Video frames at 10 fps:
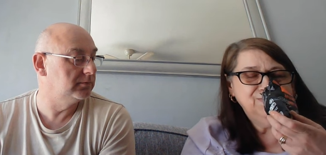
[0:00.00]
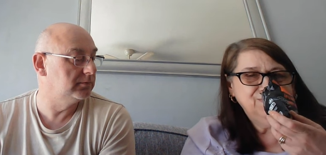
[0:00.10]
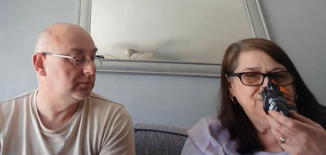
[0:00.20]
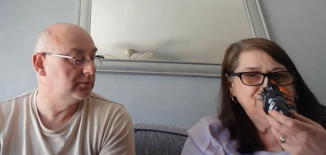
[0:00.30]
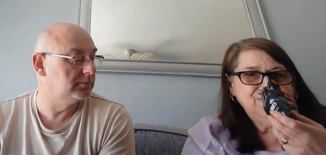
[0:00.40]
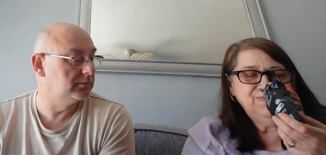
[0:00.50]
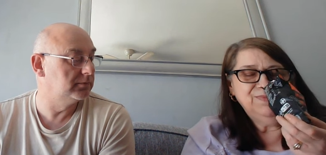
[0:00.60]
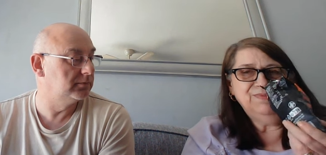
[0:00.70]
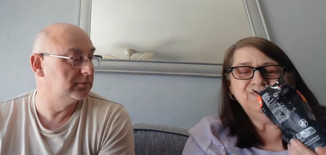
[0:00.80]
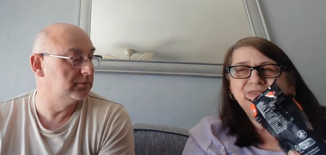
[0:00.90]

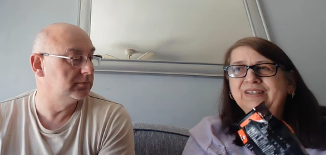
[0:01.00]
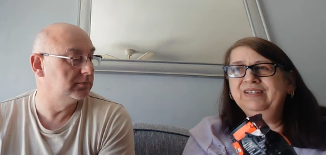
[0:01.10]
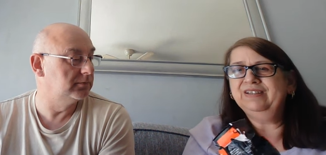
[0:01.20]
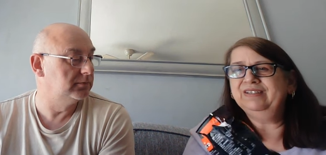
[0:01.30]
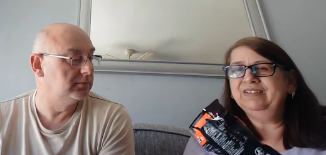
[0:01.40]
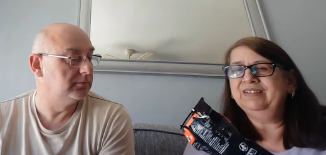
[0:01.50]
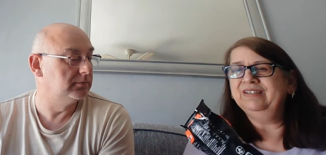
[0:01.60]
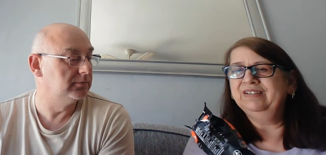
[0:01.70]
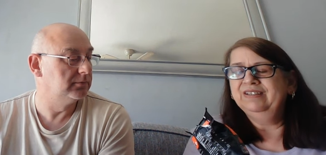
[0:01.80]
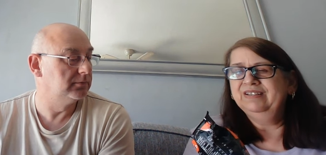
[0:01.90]

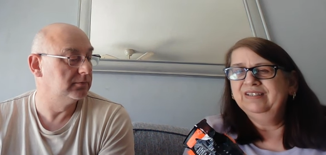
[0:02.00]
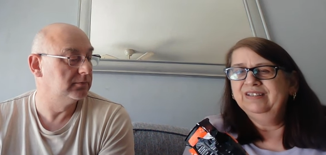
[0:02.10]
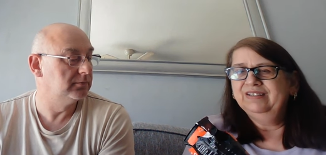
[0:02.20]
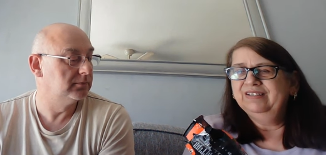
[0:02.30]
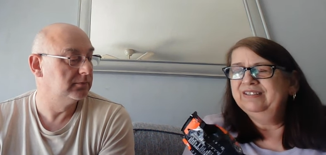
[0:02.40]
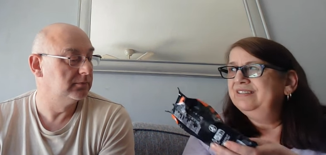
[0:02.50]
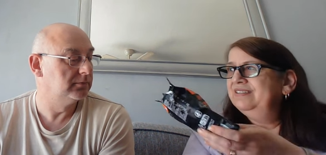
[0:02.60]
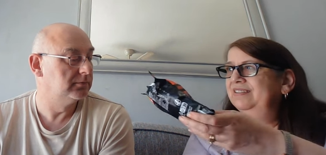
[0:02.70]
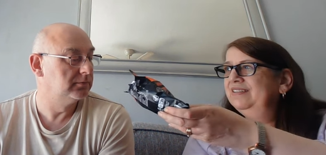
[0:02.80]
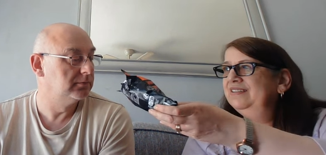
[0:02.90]

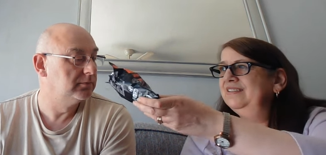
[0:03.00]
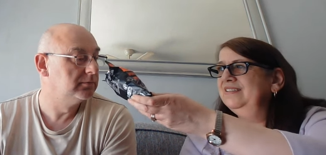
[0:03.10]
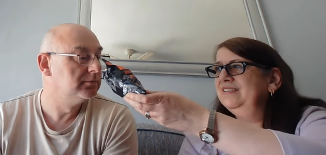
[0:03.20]
Nobody speaks.